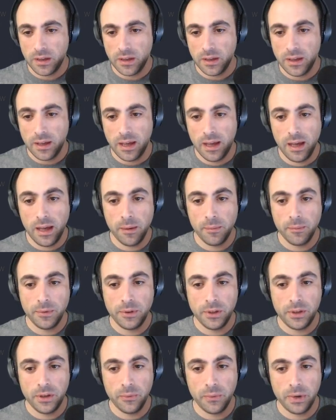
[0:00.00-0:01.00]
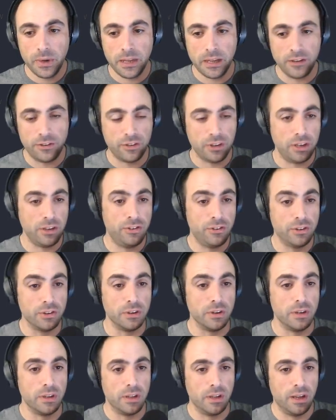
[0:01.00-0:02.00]
You know what? I
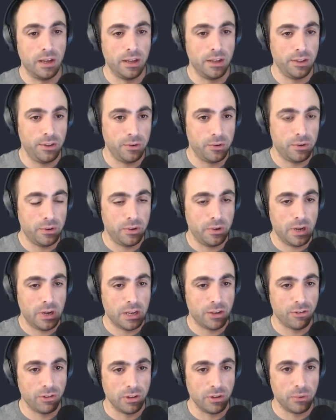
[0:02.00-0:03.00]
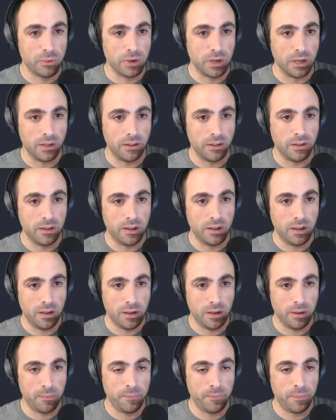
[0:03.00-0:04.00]
should. You're actually right.
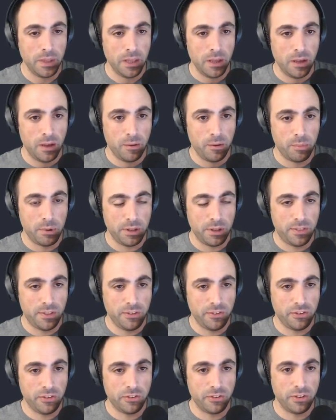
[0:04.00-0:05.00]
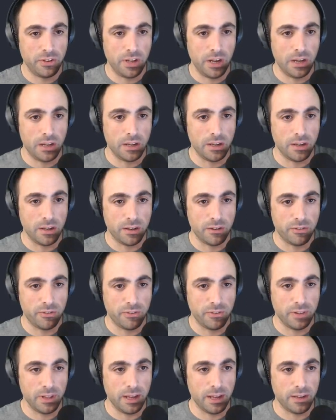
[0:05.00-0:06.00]
But this is not a
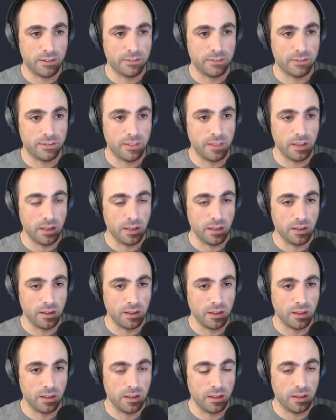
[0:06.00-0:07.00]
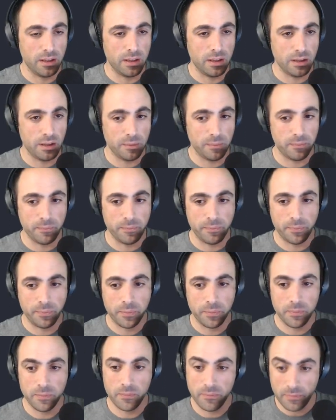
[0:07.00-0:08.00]
flex thing.
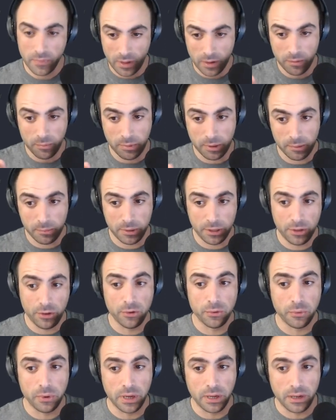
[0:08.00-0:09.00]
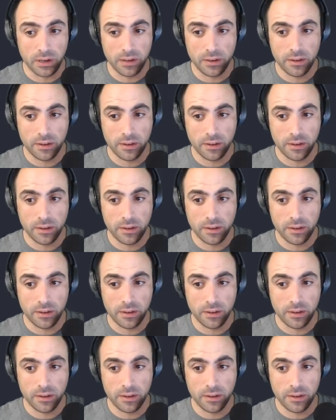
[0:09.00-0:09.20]
But you're right.